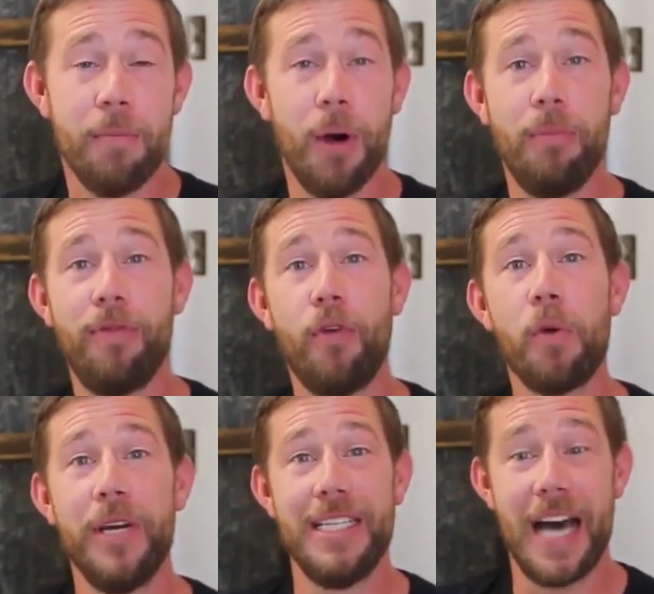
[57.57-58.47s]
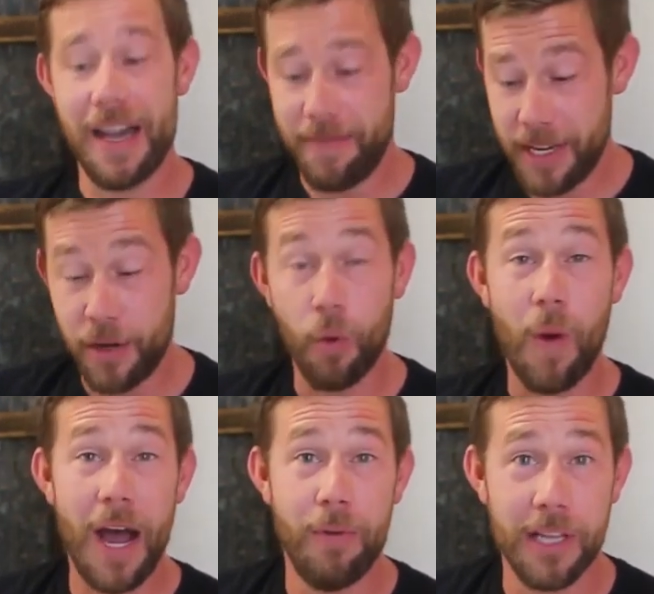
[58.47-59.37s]
But before we dive into
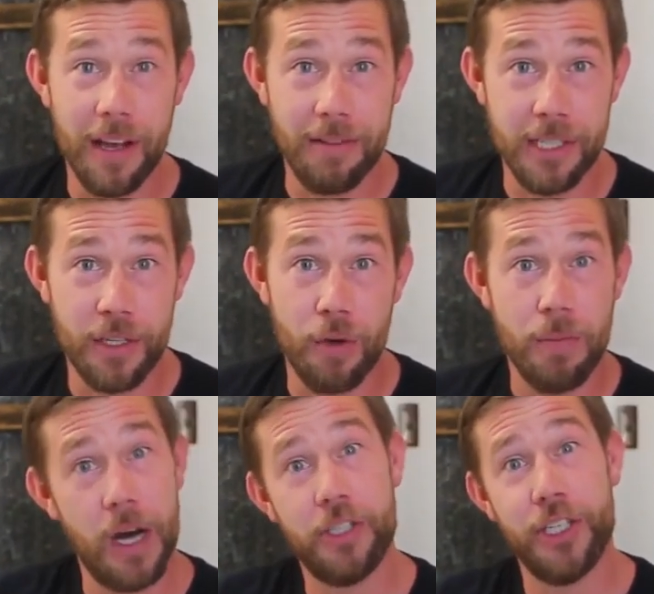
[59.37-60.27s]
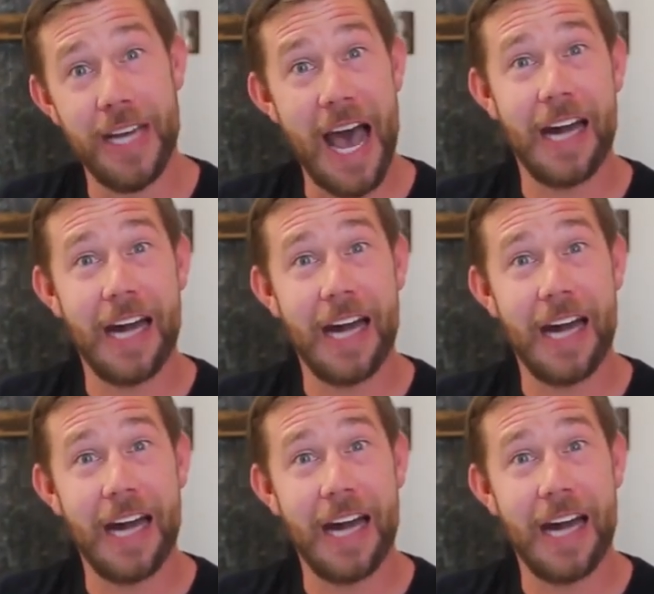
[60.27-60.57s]
why we love it so much and